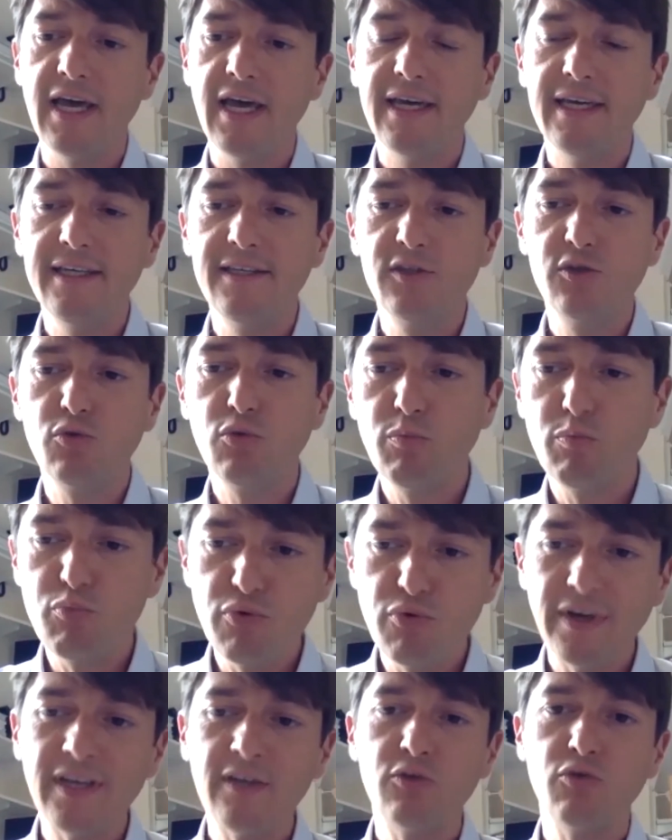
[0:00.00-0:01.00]
is to
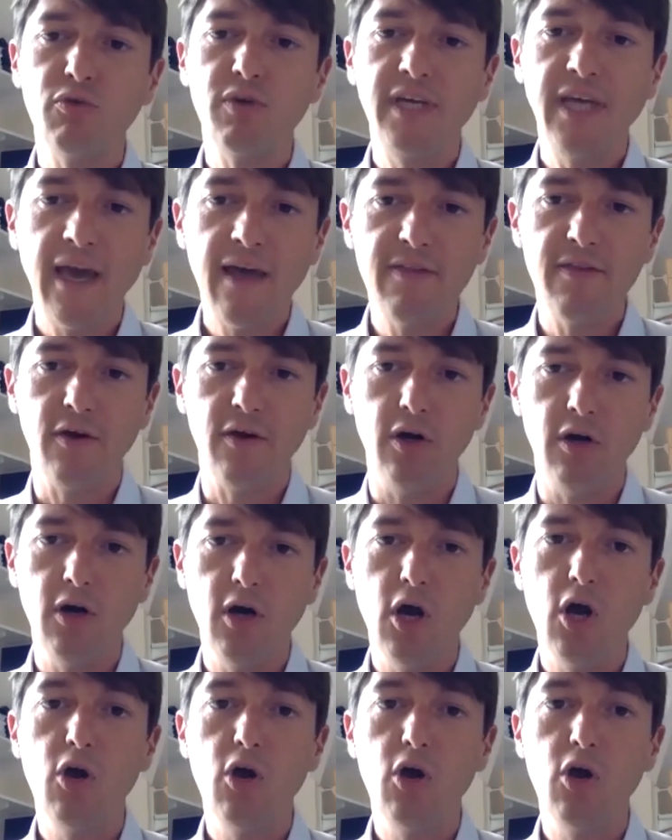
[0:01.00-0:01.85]
bring together